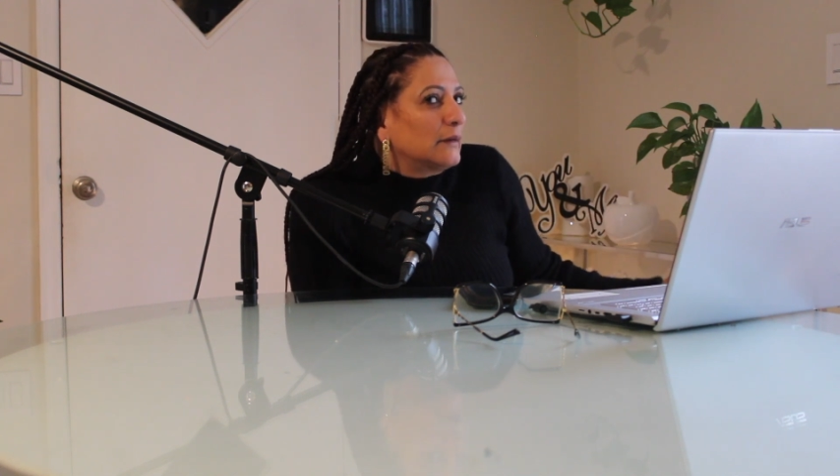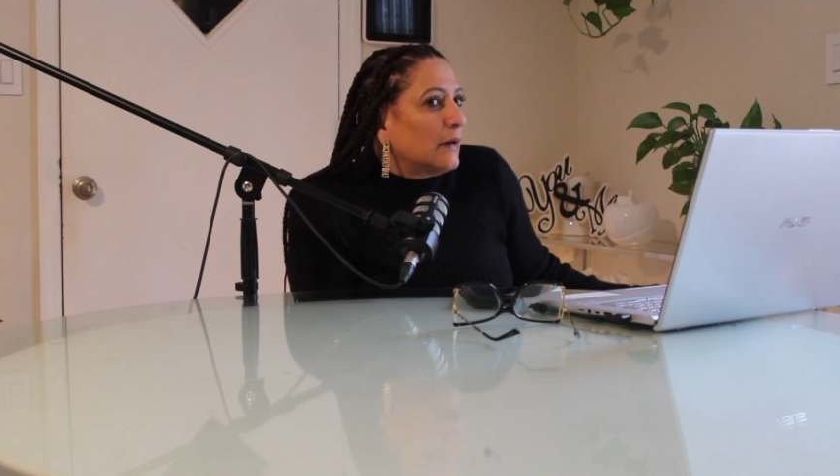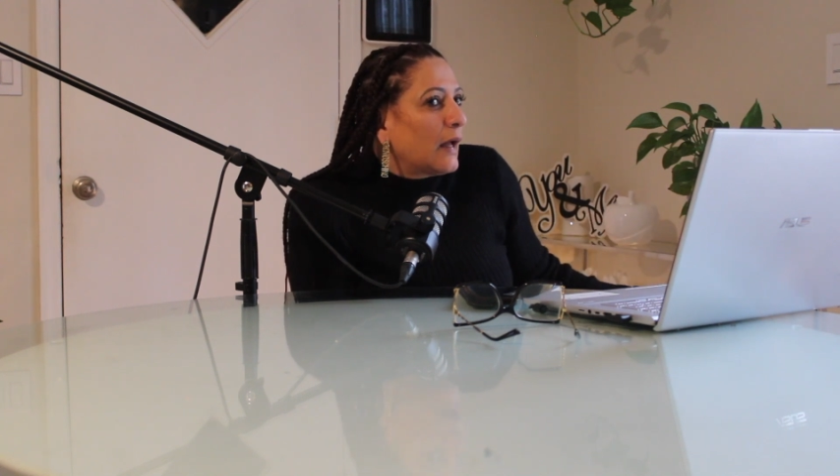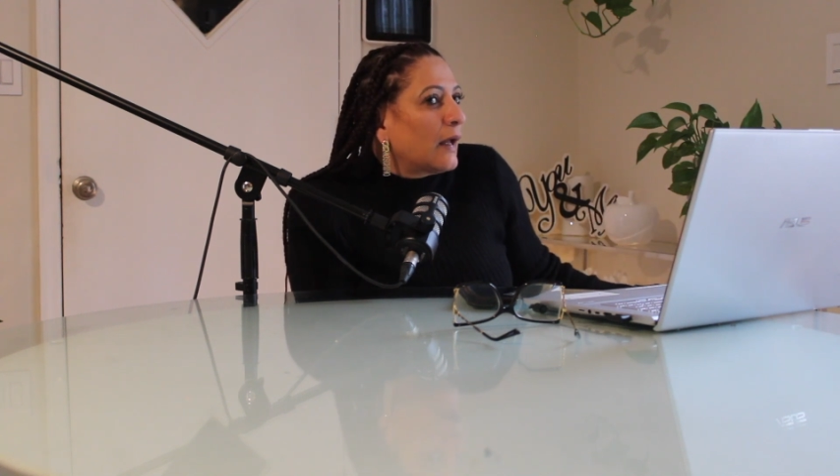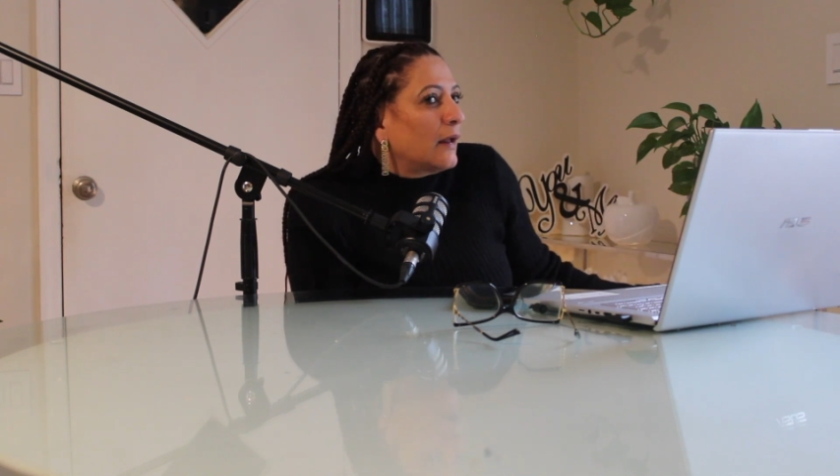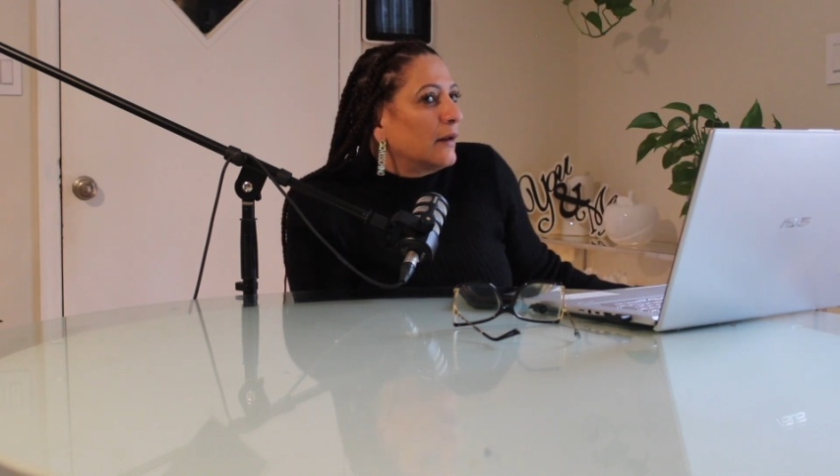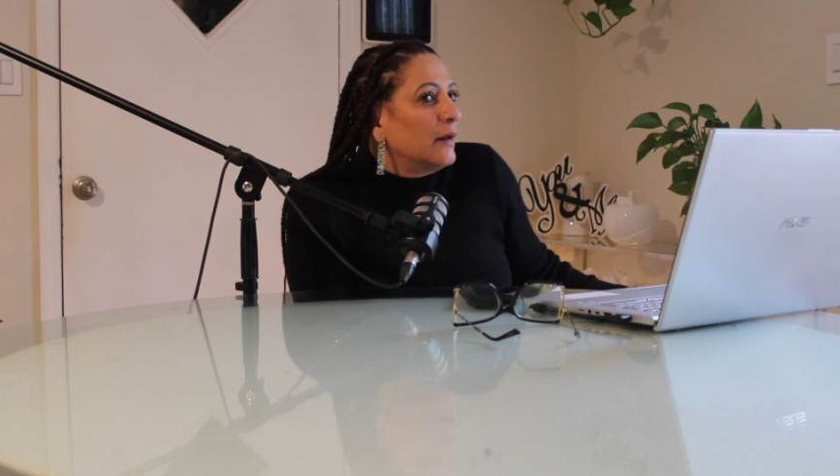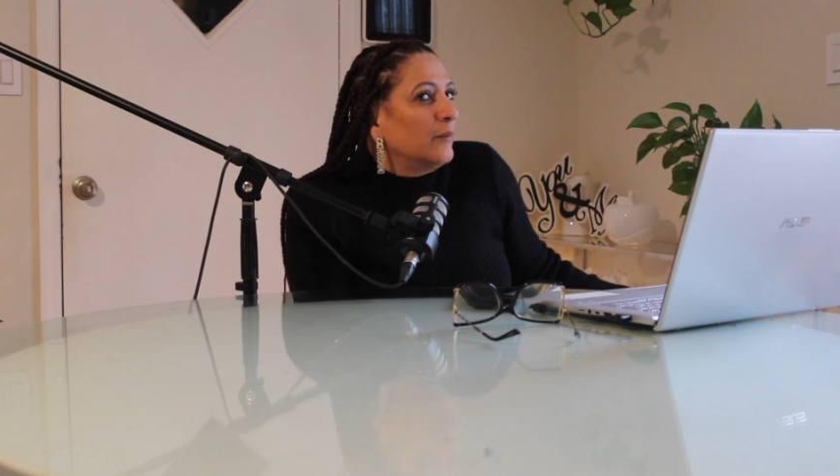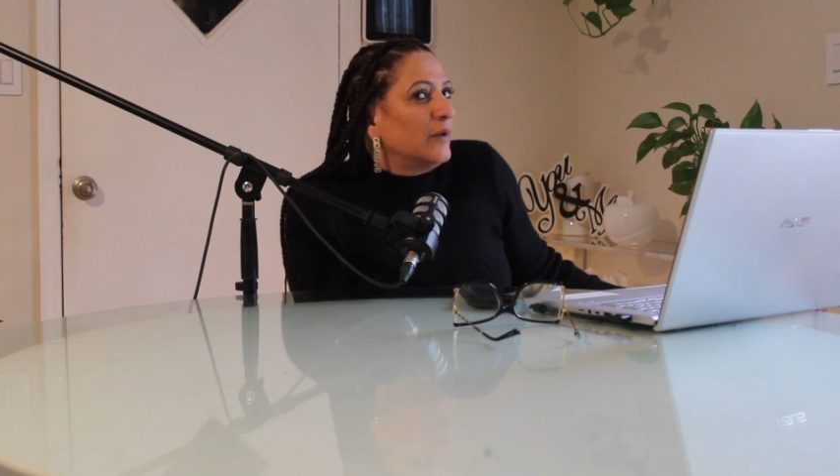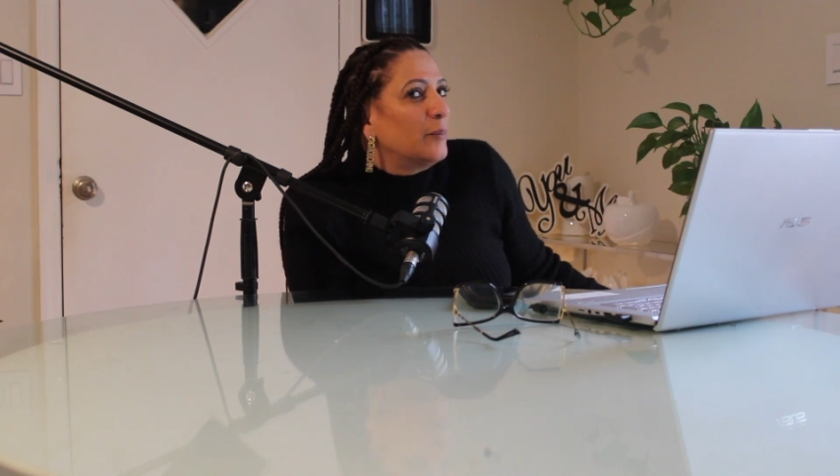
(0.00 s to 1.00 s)
got
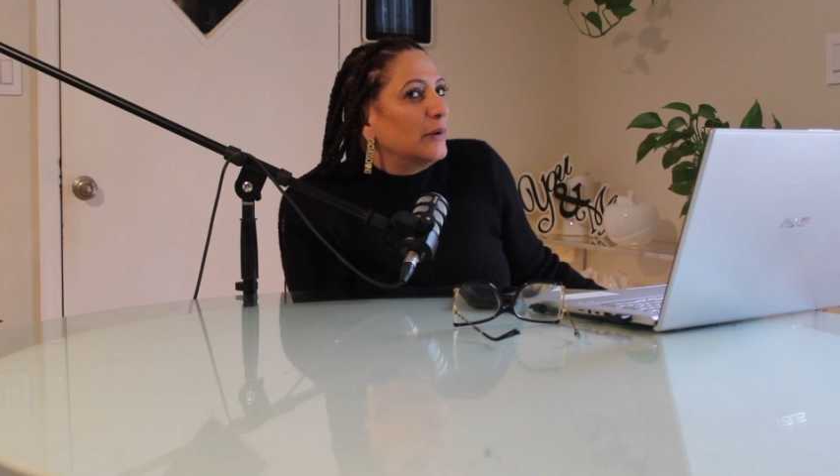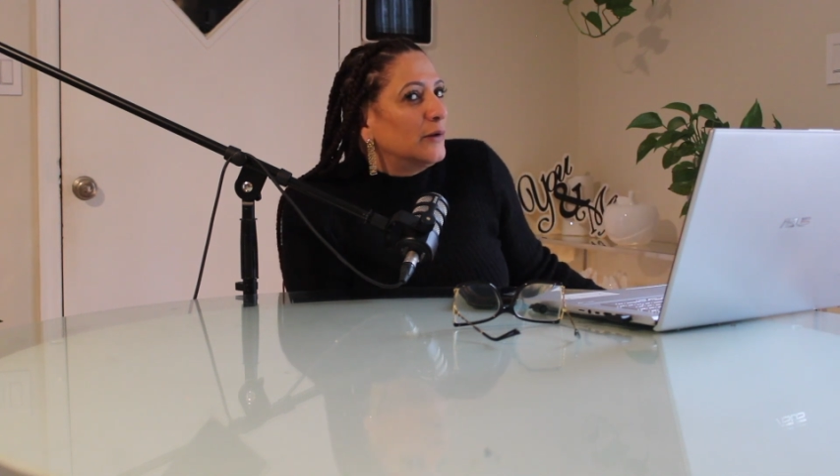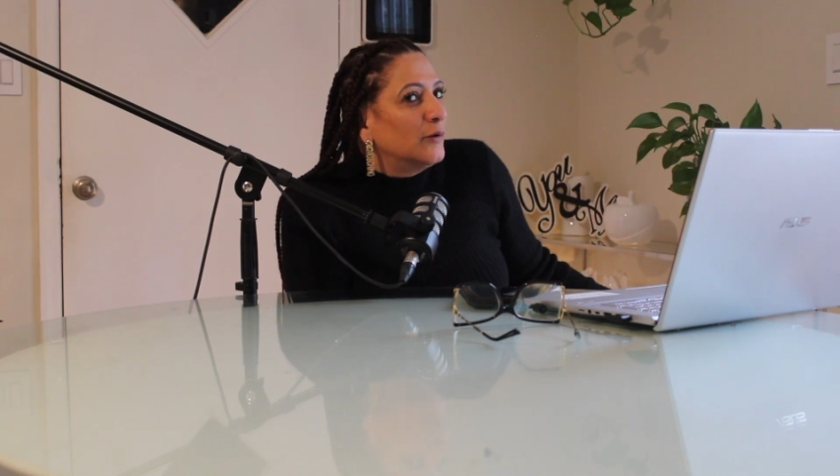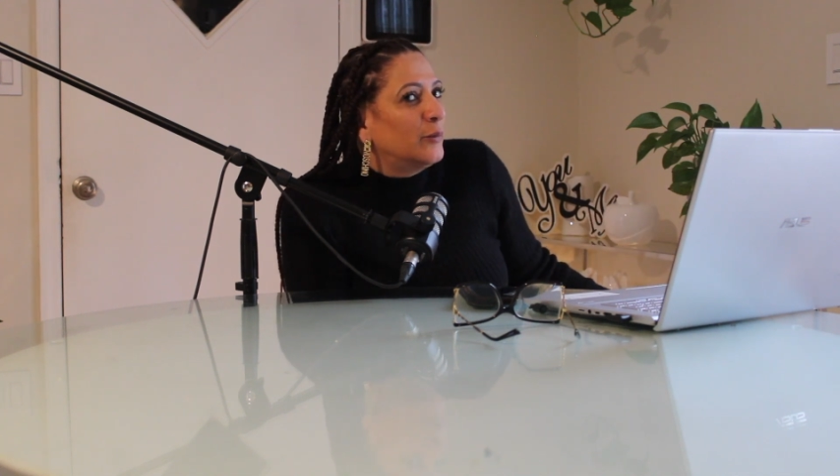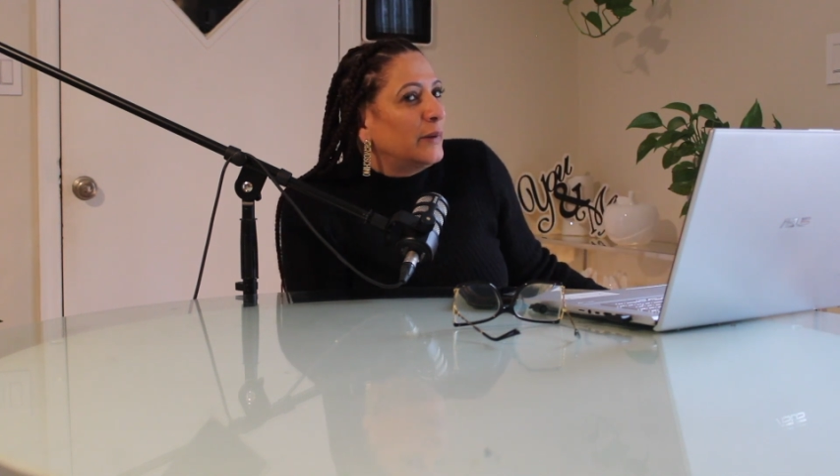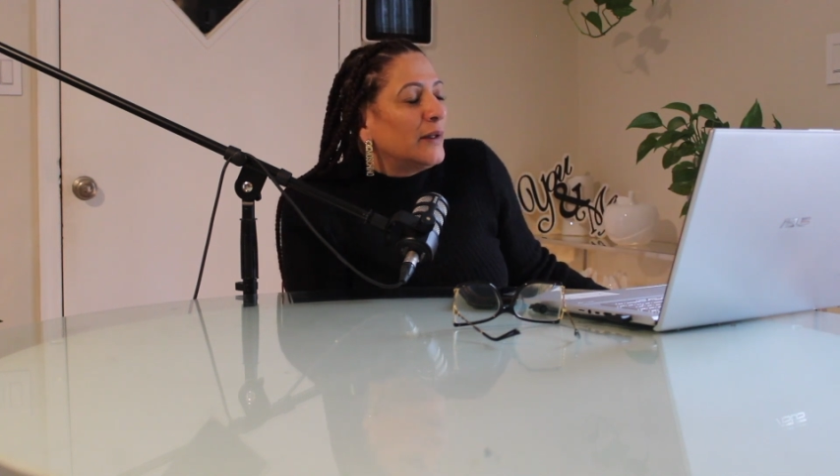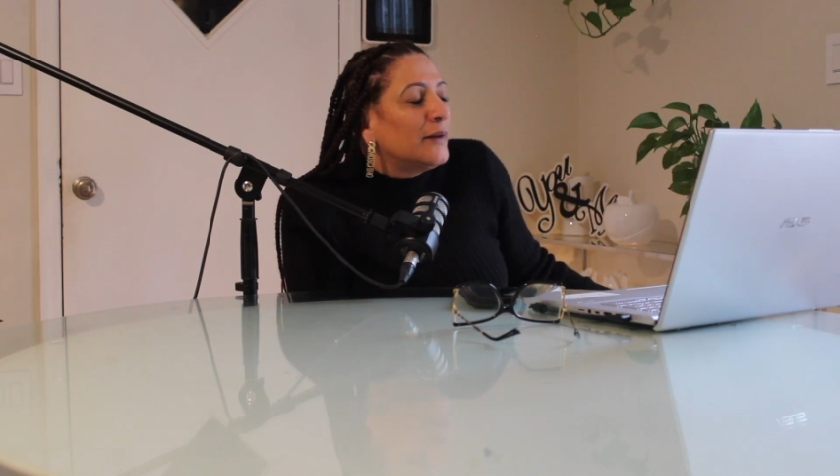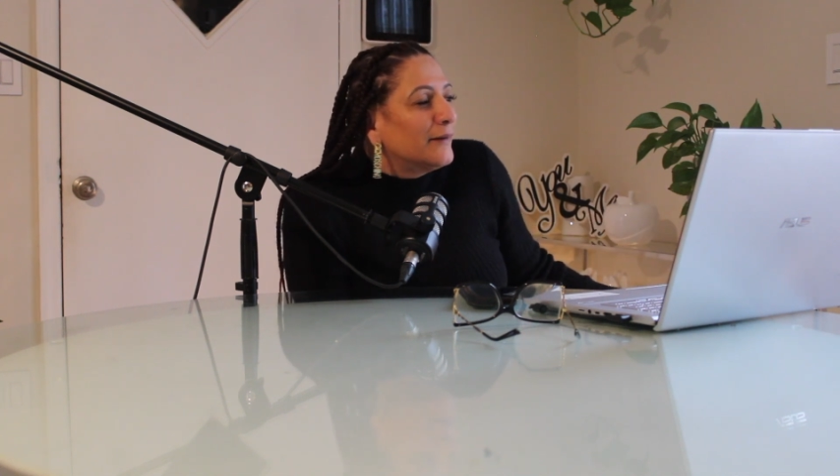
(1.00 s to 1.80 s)
hemmed up a little bit.